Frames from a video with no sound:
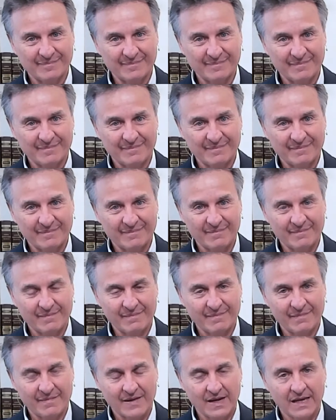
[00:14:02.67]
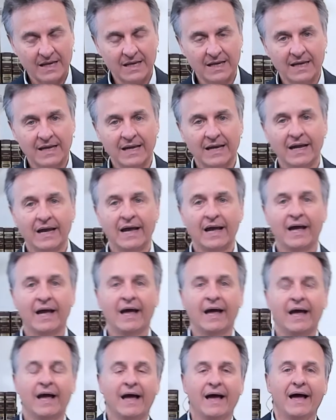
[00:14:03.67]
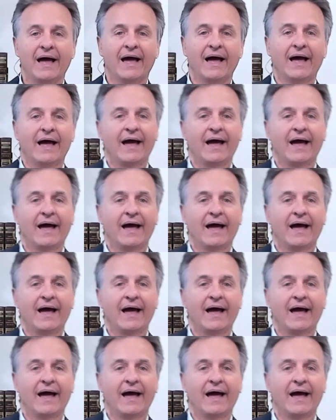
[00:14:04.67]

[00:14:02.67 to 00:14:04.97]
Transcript: Nobody speaks.